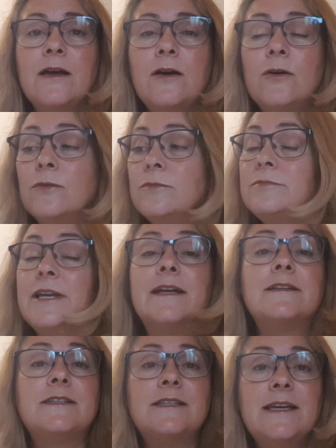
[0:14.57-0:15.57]
Oh yeah,
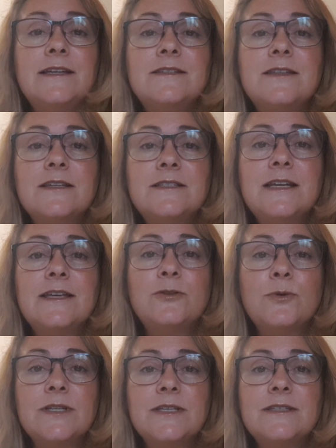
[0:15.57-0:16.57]
today is Thursday
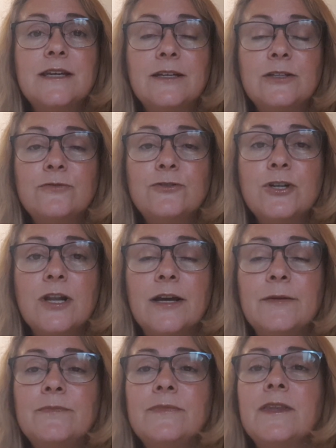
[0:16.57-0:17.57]
the 22nd of July.